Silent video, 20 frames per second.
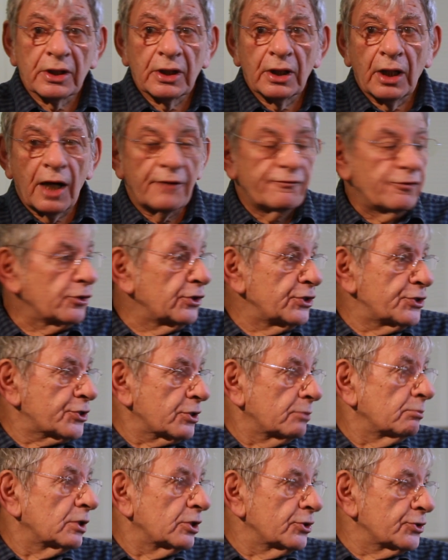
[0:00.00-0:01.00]
are very
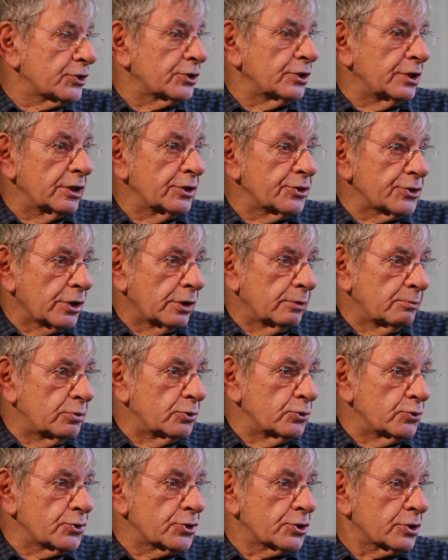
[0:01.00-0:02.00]
similar to the
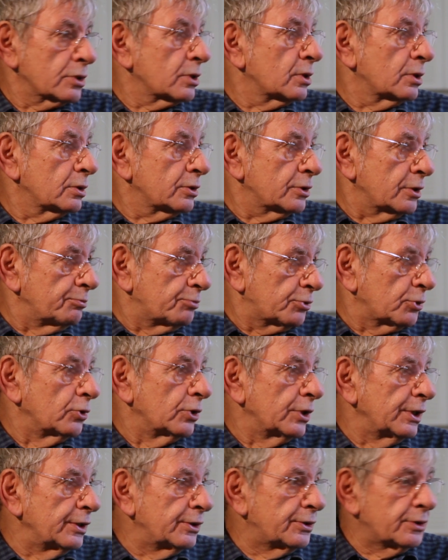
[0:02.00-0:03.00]
examples
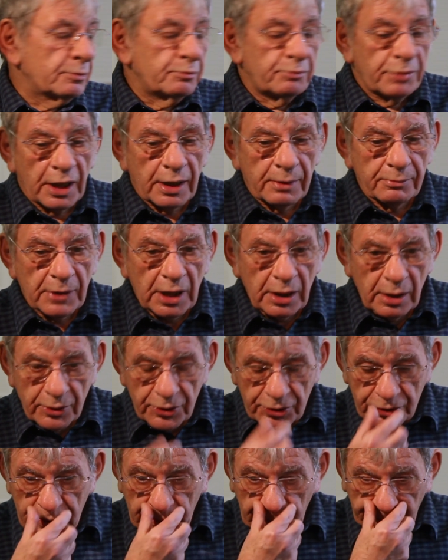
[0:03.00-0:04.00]
deployed by
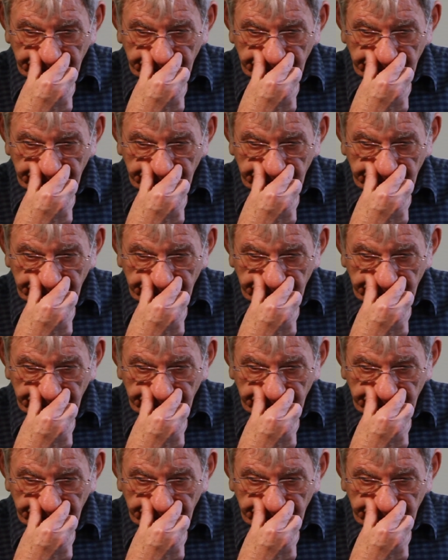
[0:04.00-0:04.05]
Marx.